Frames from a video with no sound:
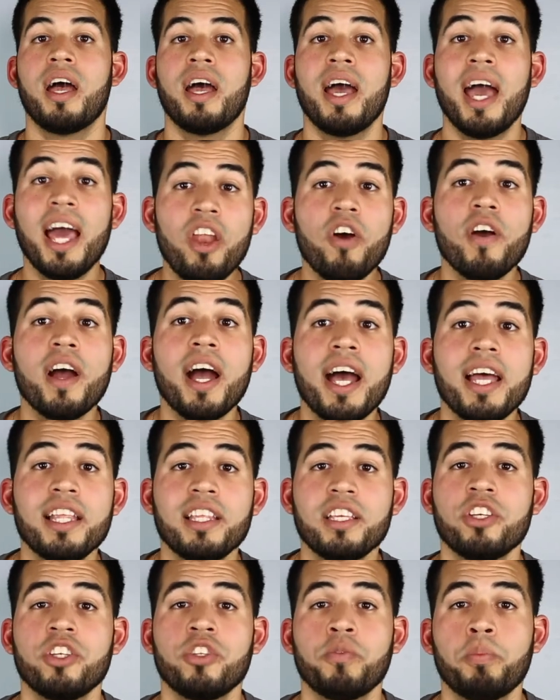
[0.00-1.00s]
Hello guys,
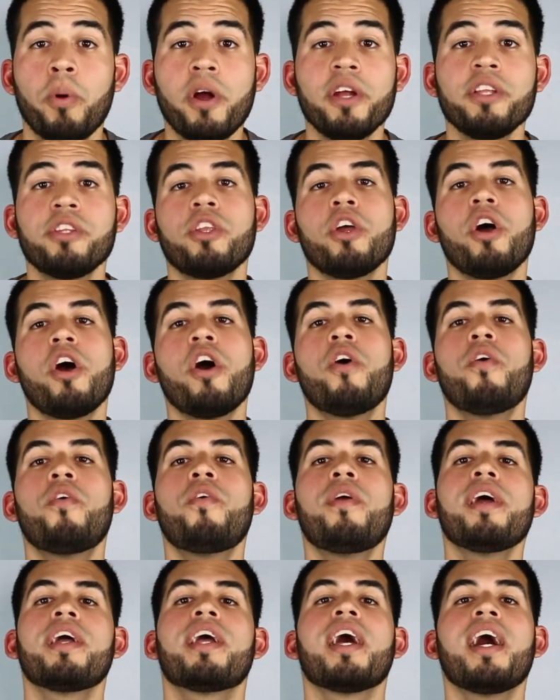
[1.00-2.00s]
this is Puerto
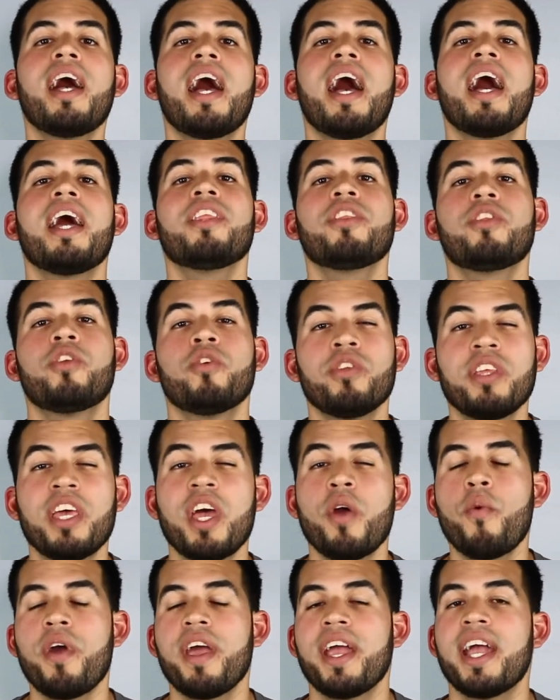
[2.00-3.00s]
Rico and
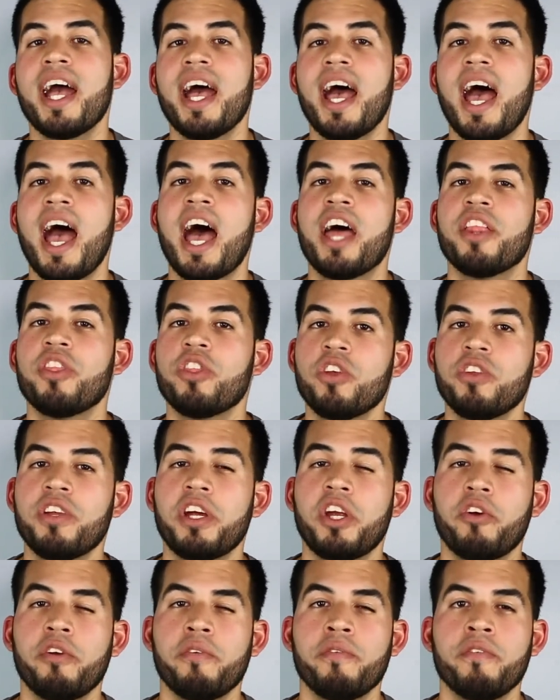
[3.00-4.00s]
today we got
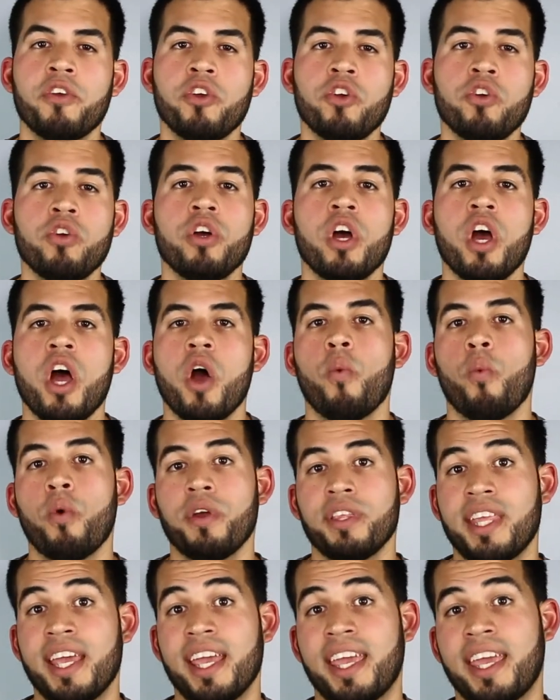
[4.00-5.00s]
another review
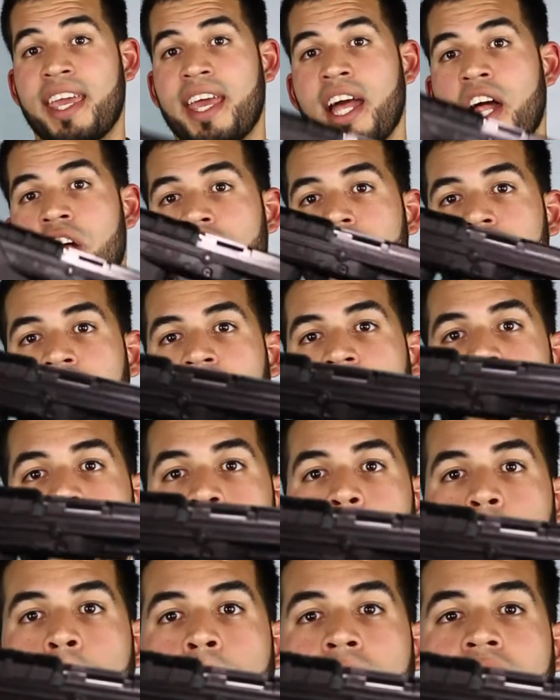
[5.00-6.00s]
with the Kel-tec
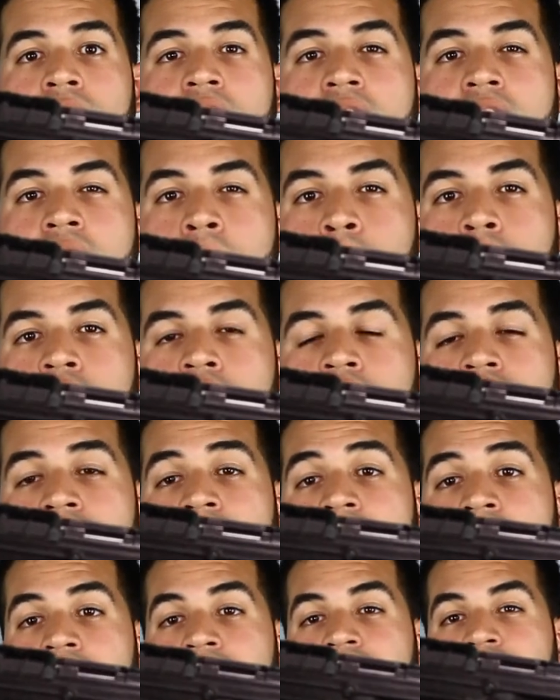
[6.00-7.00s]

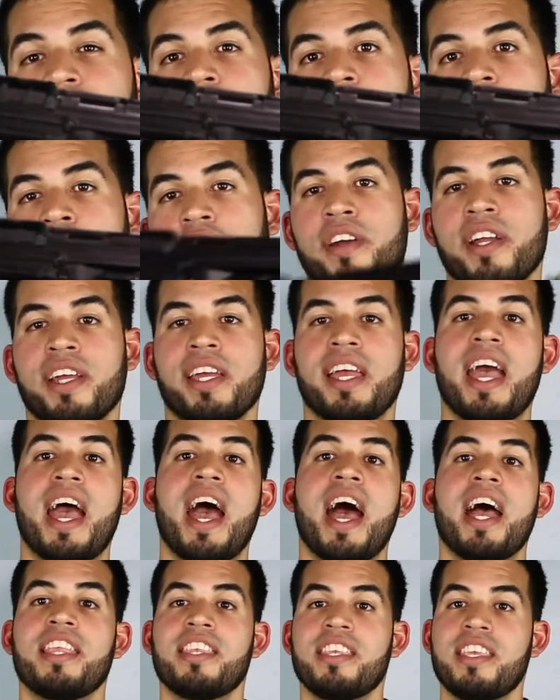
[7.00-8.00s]
PMR30,
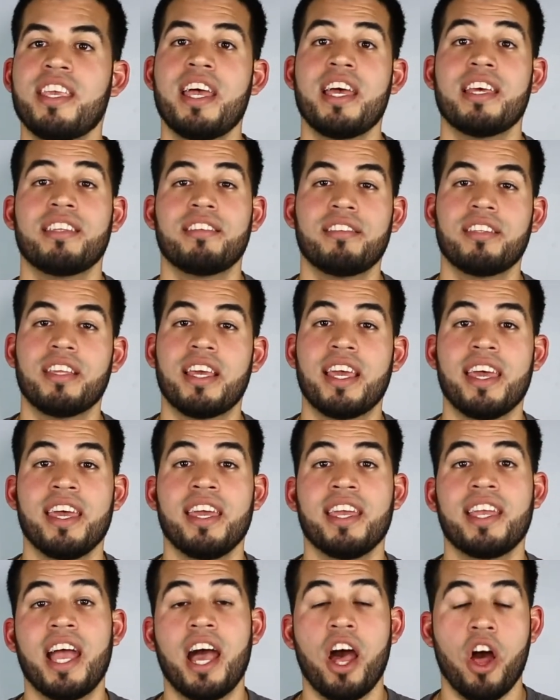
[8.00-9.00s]
and yes,
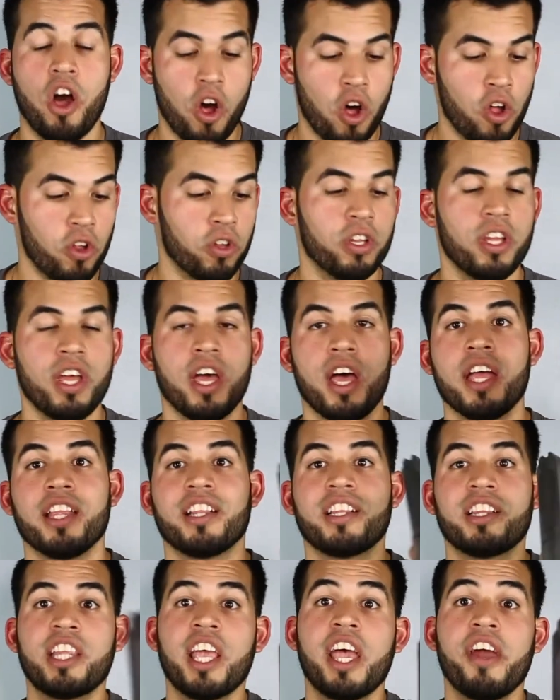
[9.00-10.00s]
it can hold
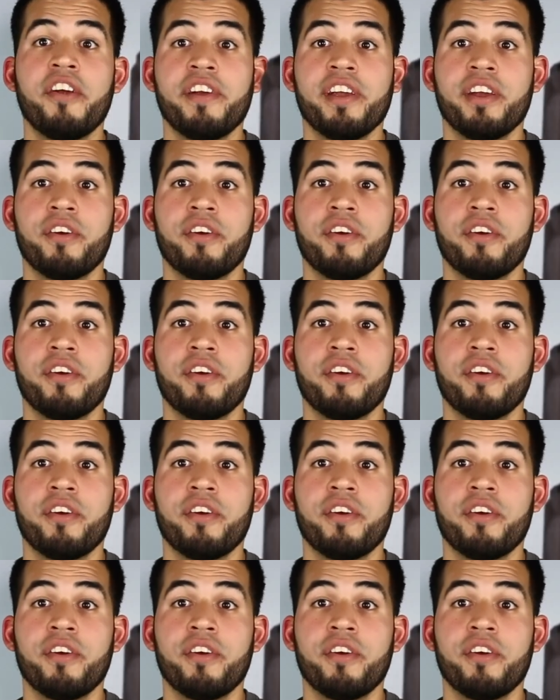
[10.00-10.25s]
30